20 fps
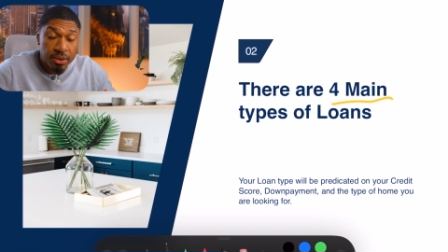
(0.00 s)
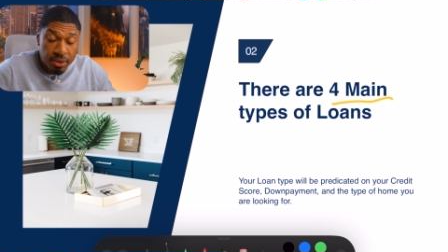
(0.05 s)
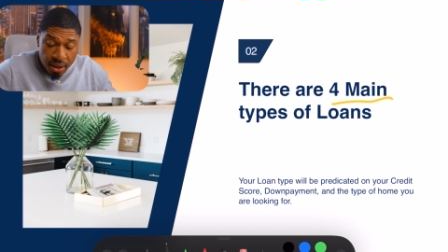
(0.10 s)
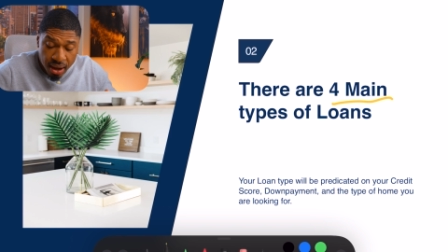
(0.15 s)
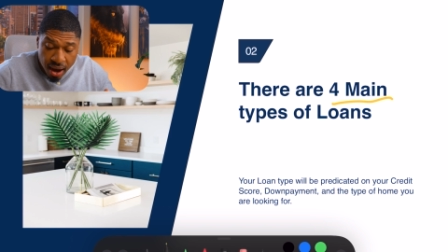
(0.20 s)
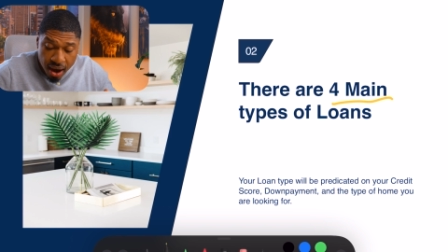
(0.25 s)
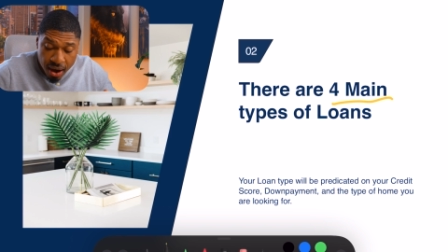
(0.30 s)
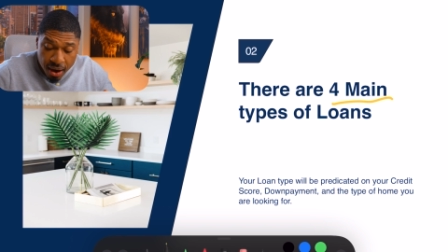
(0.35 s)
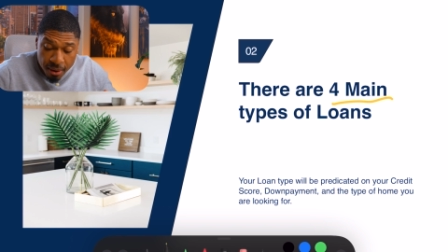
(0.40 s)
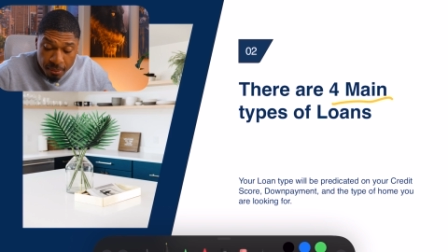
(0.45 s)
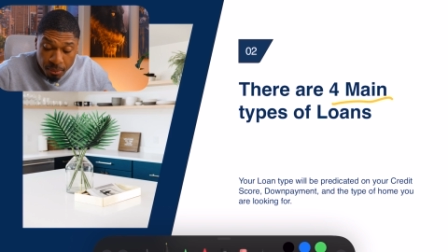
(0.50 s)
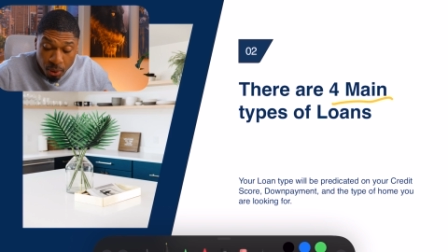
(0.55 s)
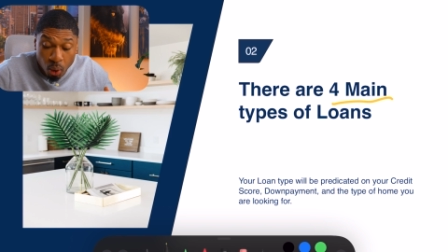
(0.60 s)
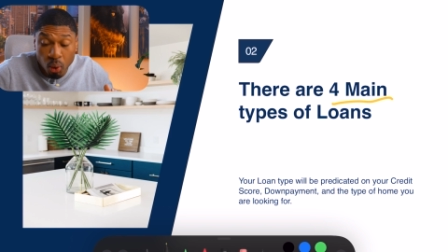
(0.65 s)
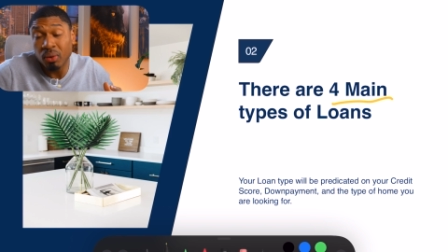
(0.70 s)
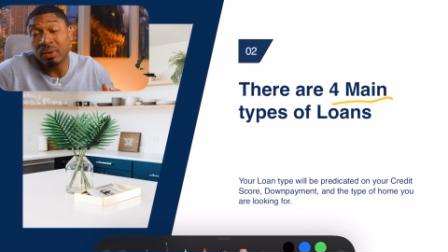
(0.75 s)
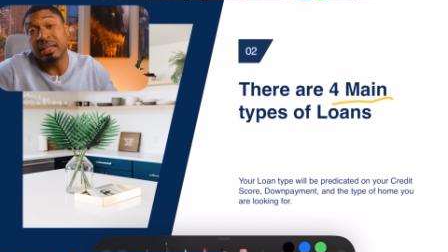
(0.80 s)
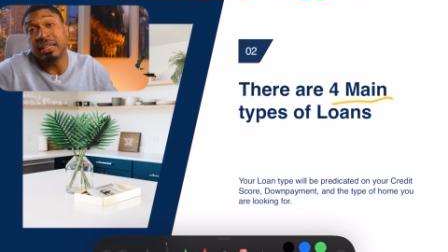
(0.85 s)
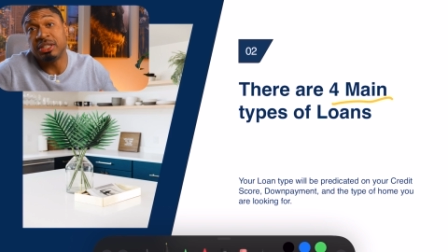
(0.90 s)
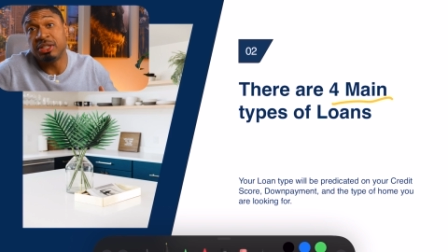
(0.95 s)

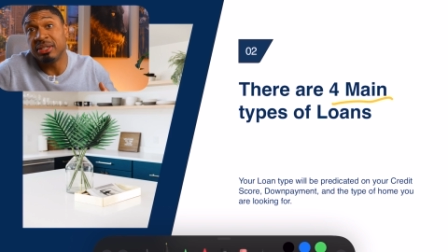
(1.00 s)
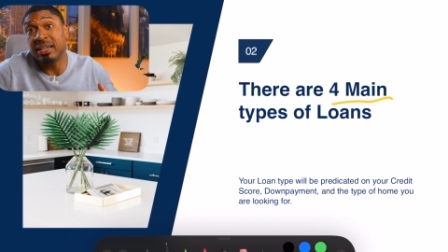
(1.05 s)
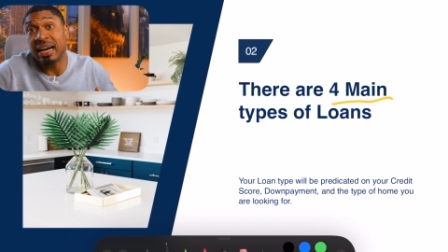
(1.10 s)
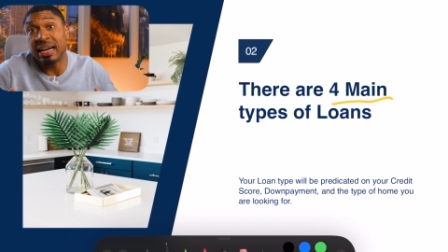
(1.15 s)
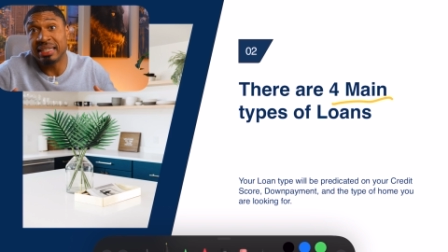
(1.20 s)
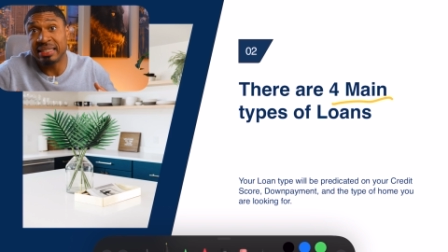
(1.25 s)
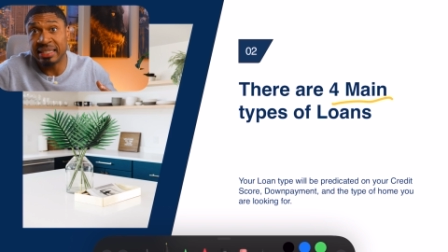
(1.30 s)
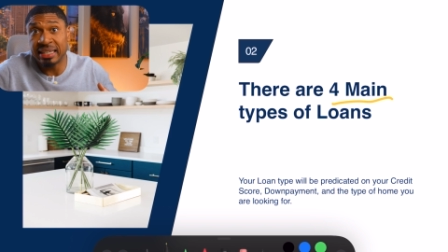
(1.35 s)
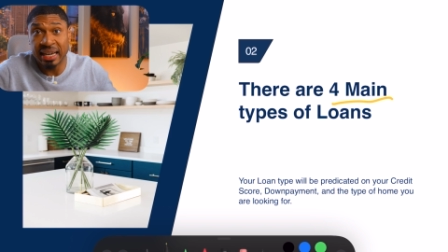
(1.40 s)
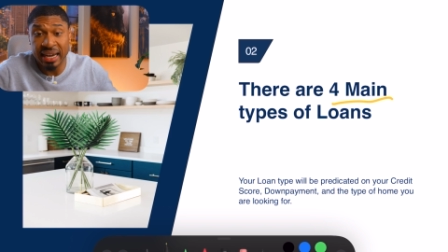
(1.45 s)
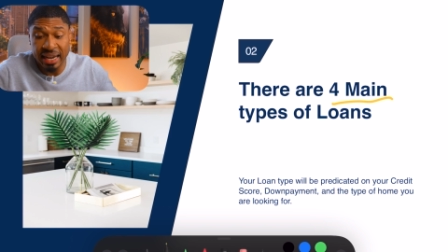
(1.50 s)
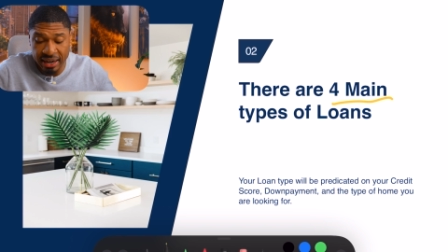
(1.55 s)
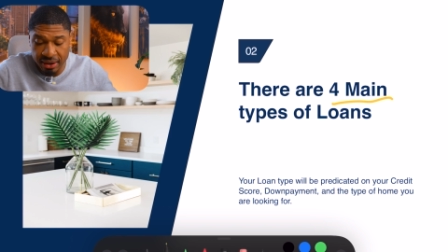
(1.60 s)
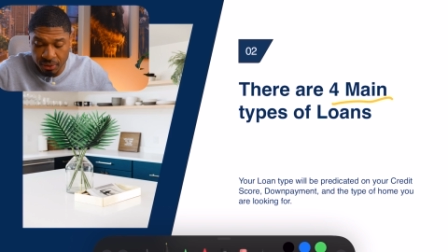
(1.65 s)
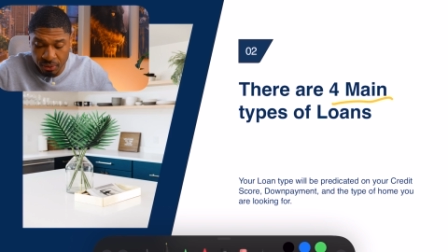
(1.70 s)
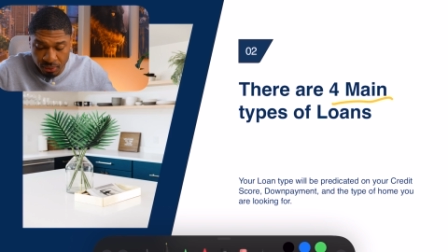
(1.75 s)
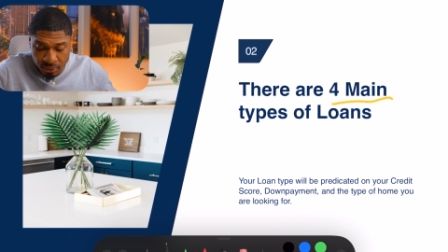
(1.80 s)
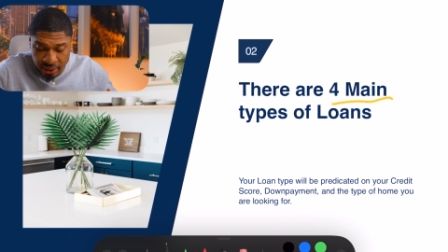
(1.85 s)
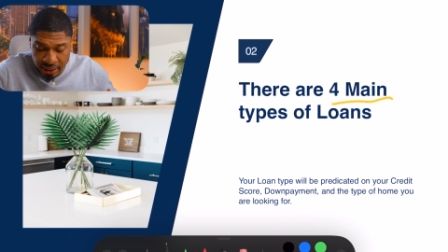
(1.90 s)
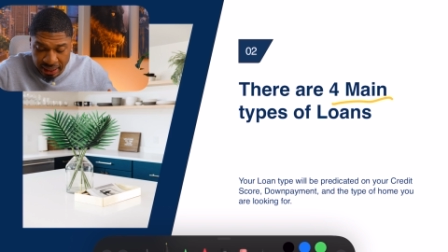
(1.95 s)
or that you guys can
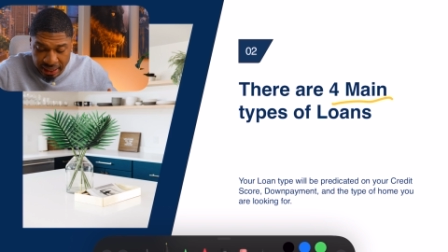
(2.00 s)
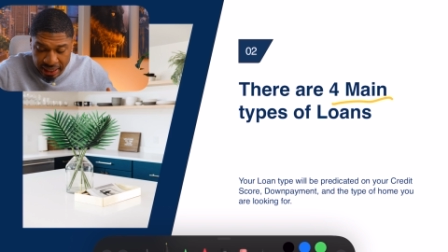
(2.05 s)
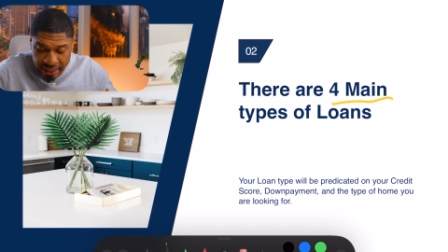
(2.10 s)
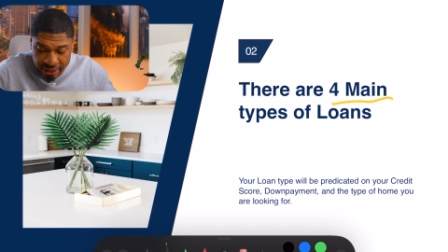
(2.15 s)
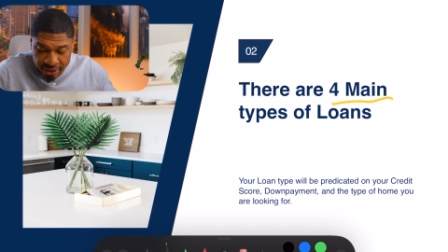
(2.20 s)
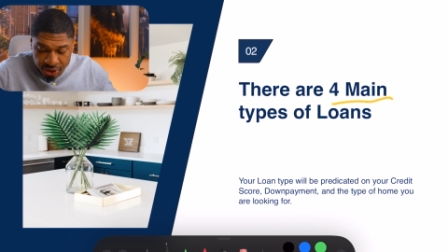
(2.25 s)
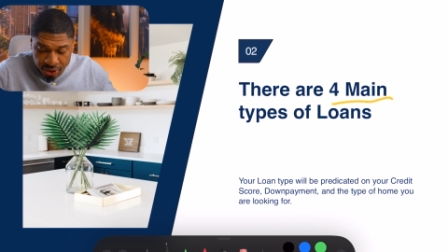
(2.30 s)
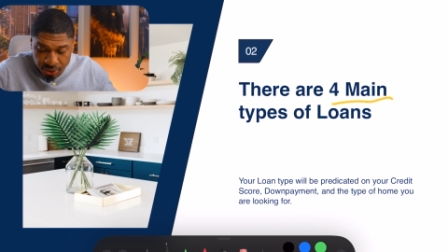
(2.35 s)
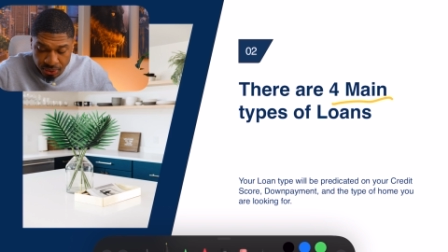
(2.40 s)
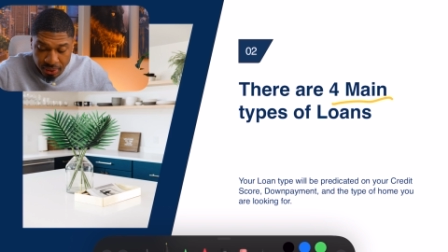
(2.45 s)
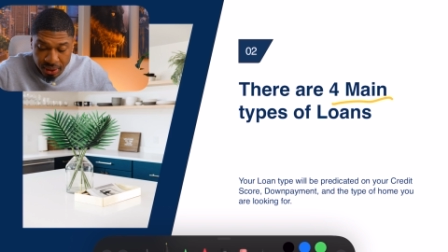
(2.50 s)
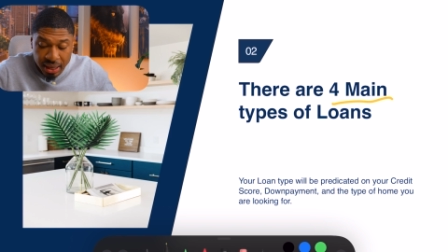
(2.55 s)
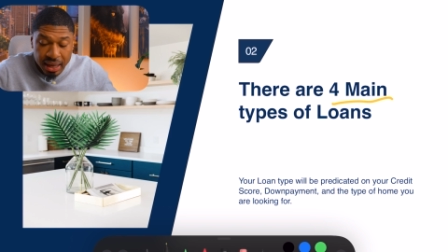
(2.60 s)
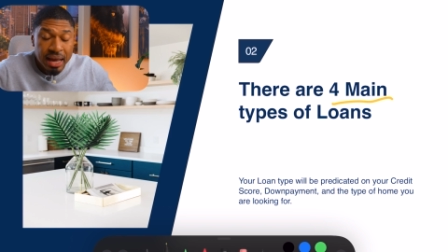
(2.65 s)
really get into.